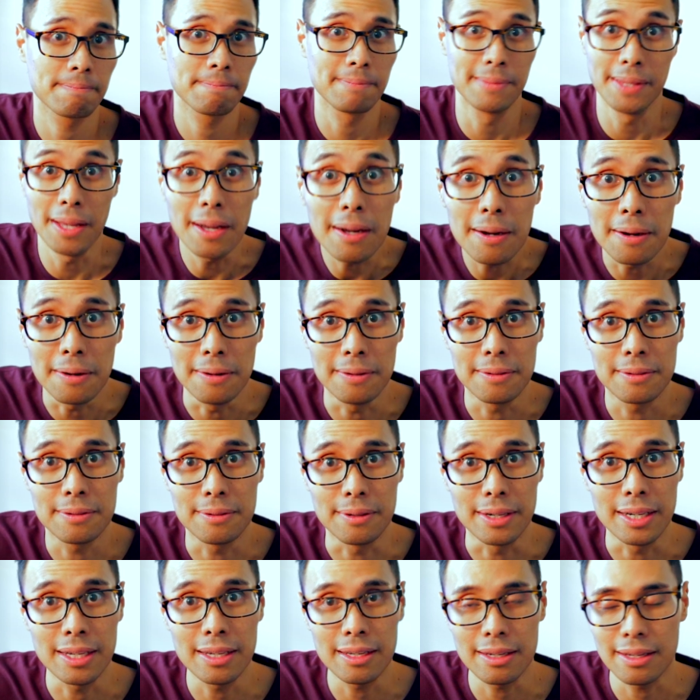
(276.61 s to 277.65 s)
No,
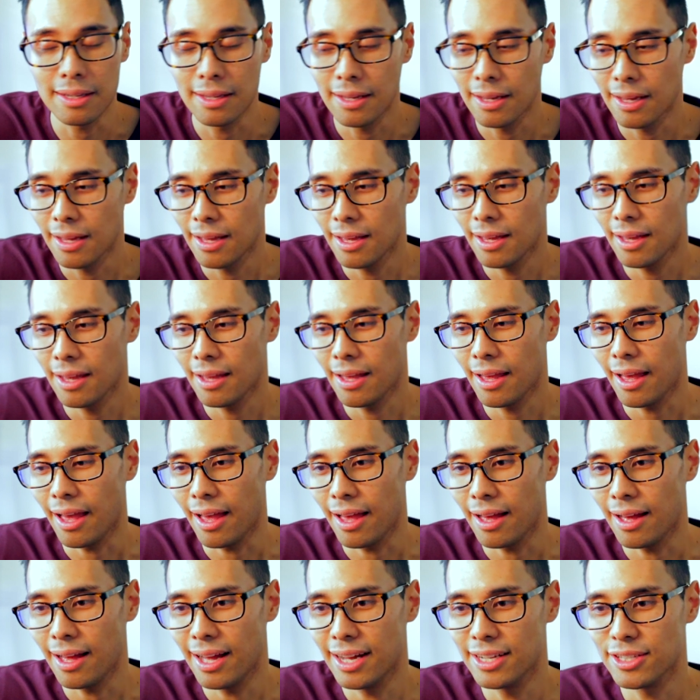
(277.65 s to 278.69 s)
right?
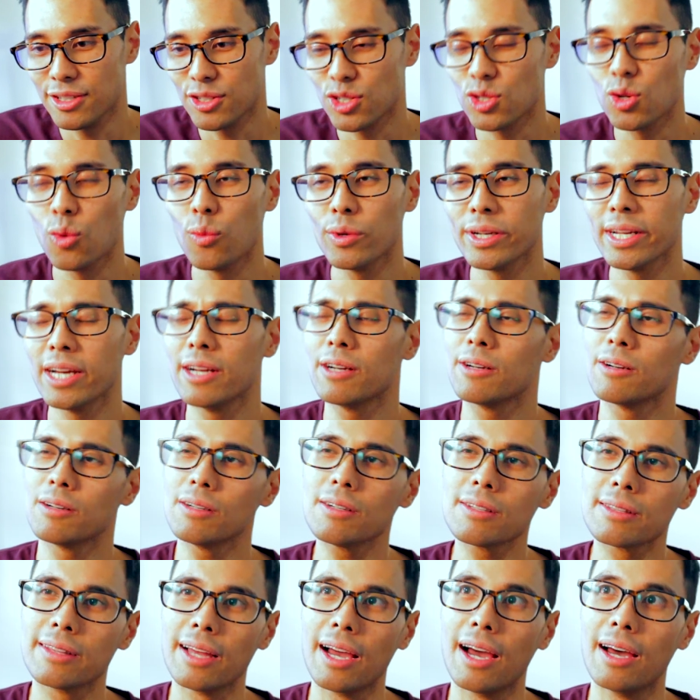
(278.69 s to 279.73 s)
And so when I
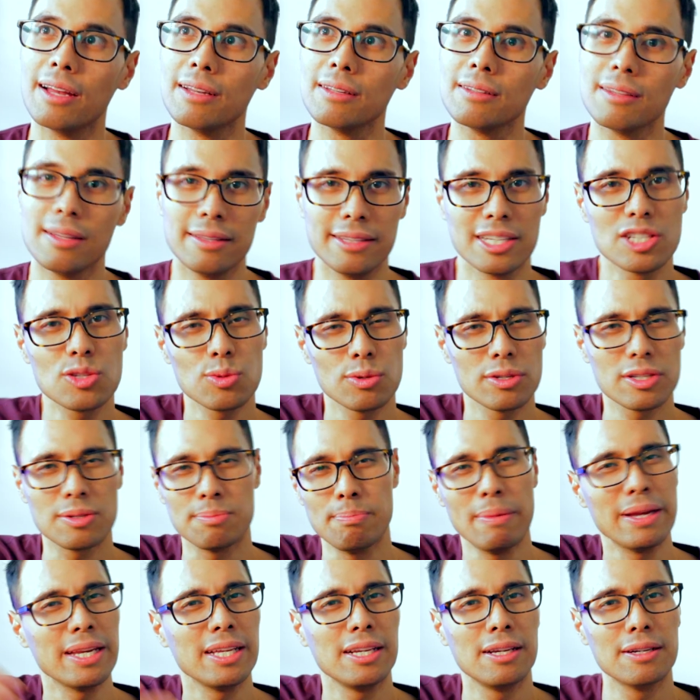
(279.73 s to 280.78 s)
heard that, and this was
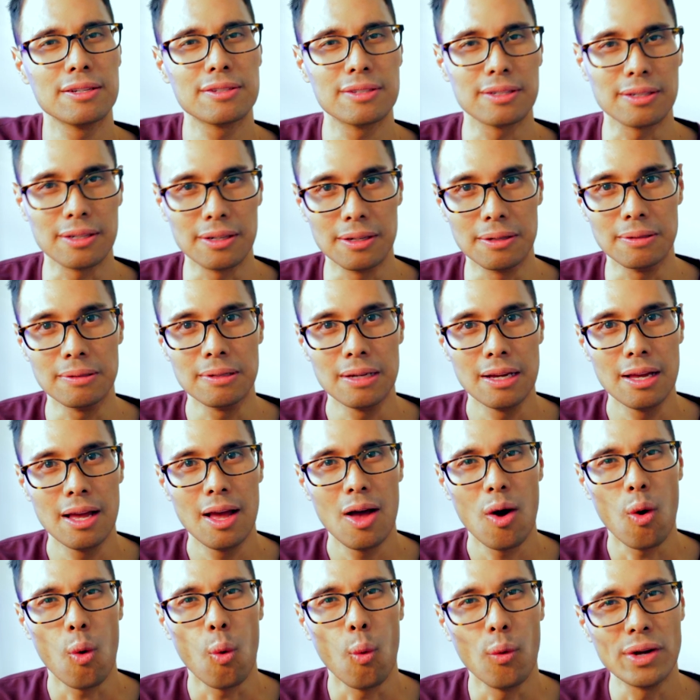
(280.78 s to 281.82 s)
many years ago,
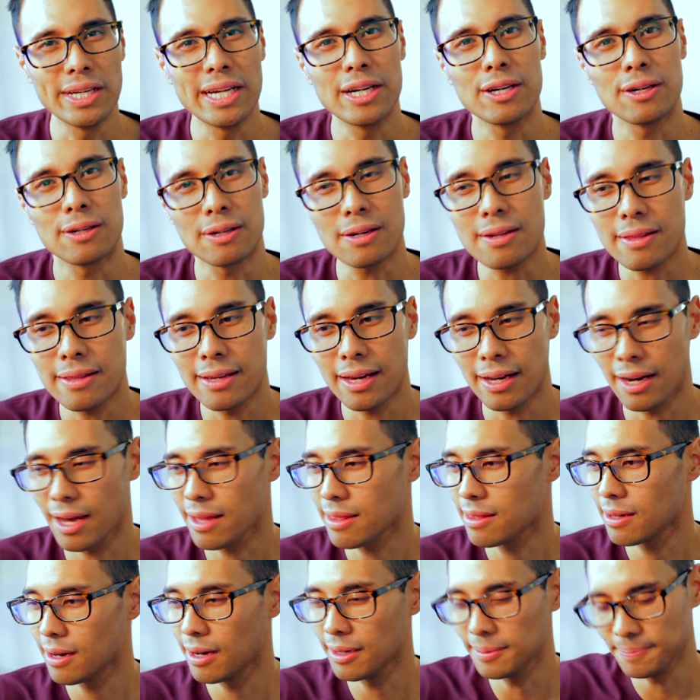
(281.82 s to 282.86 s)
when I heard that, I
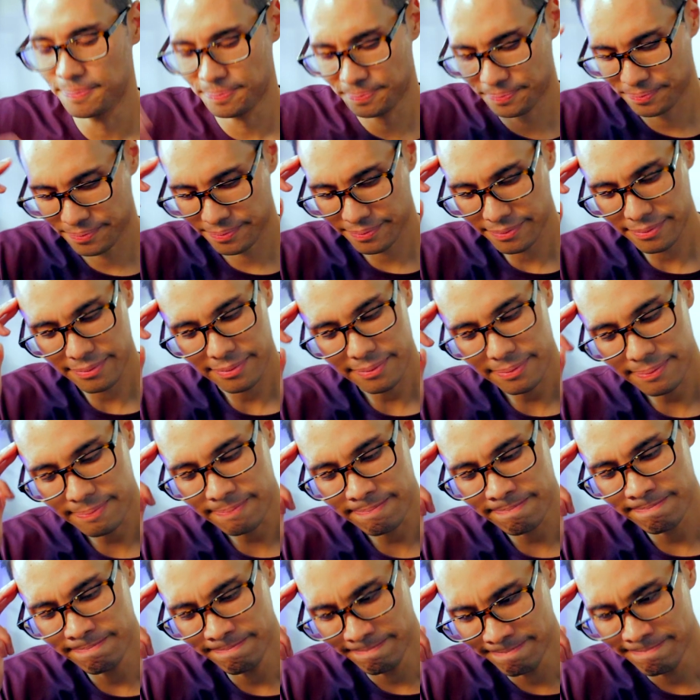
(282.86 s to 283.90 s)
thought,
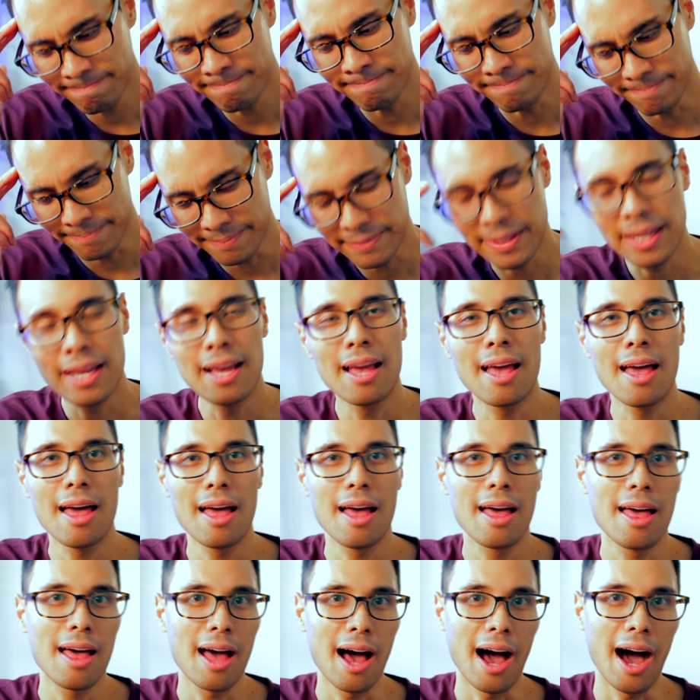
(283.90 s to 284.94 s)
hmm,
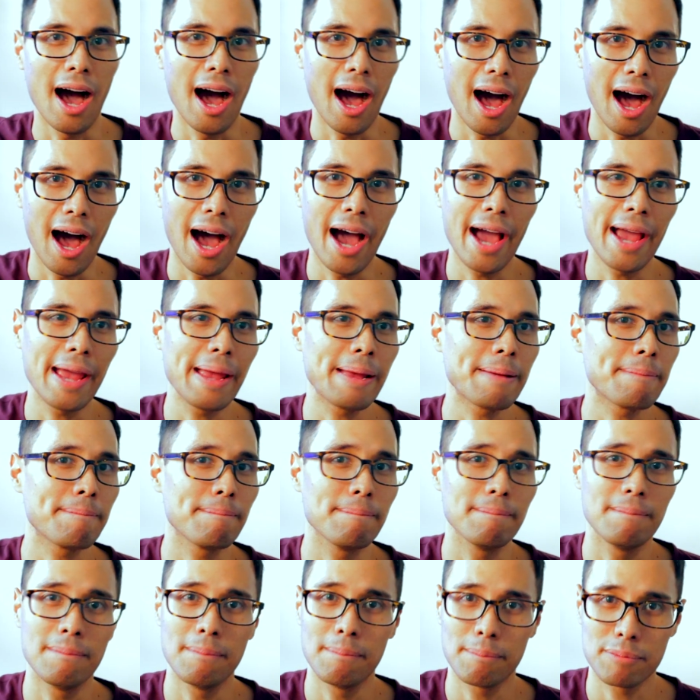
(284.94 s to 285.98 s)
I
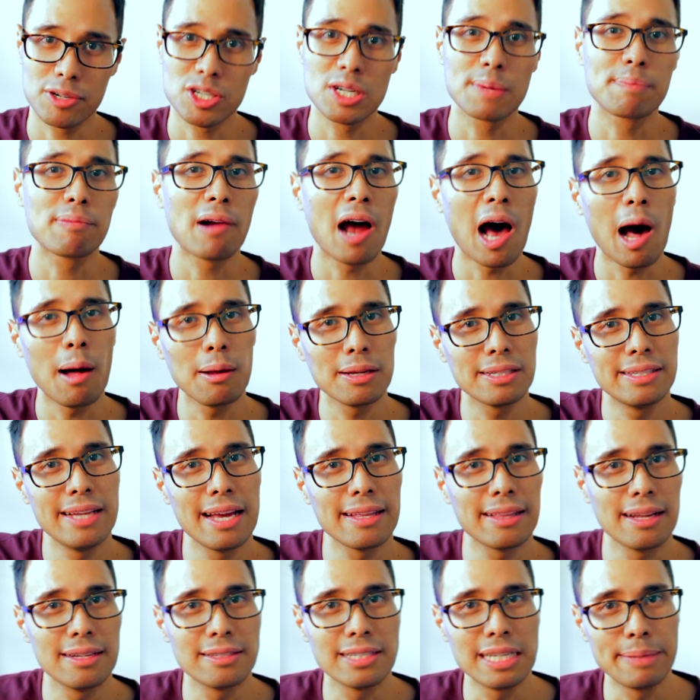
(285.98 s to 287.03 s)
should probably
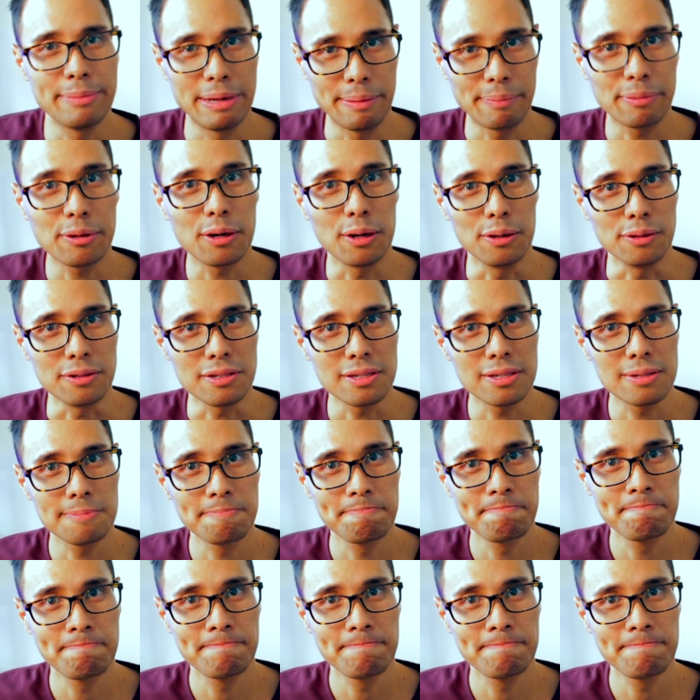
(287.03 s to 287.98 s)
take that same approach.